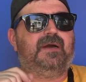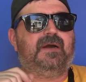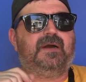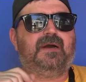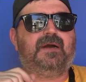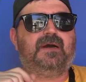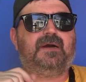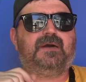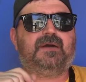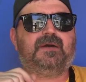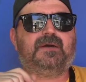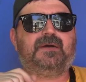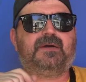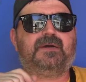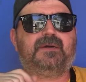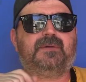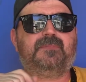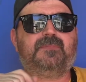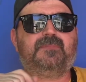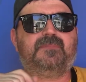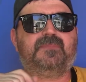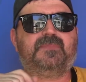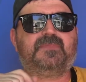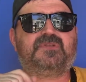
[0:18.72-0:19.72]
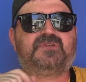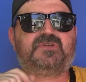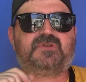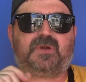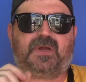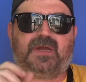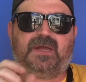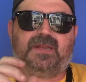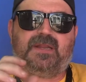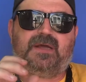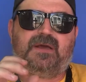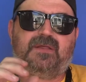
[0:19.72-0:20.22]
Um,
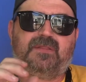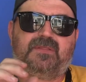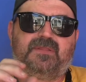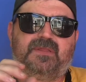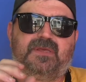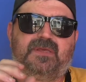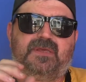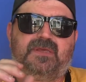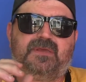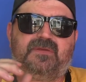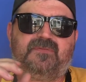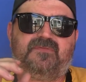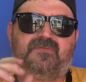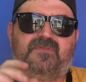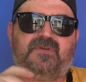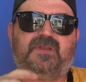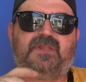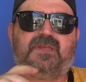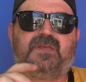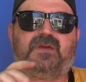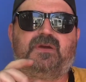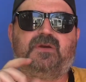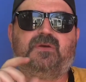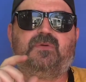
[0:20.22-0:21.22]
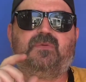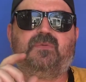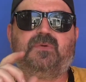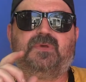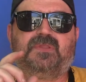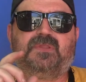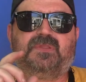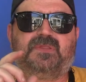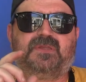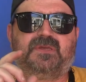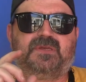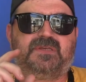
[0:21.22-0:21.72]
trying out the video
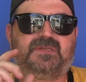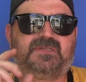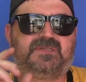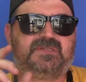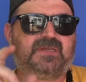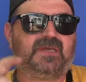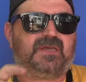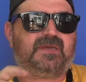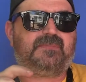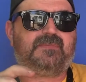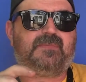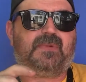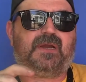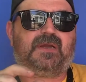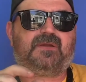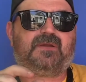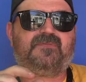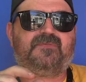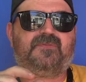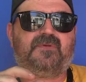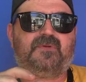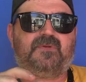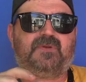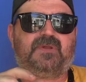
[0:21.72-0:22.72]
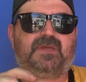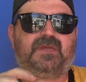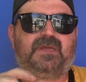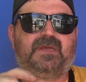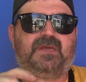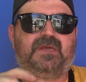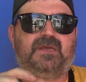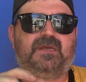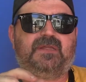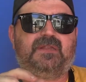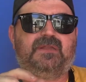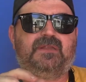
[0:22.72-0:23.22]
with the same microphone
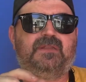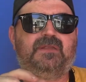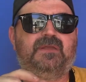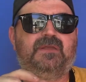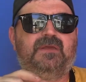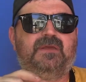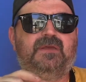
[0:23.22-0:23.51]
again.